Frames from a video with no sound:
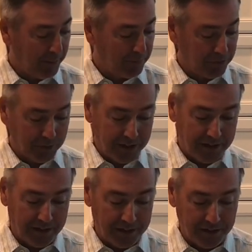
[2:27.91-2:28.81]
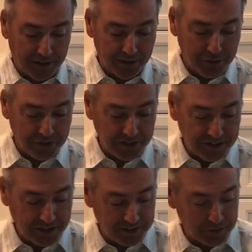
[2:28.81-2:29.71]
So again, I usually
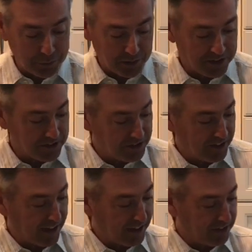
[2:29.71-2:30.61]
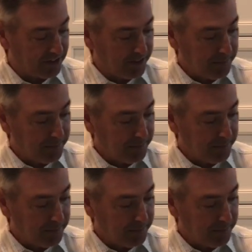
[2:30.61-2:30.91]
take these 1 inch stacks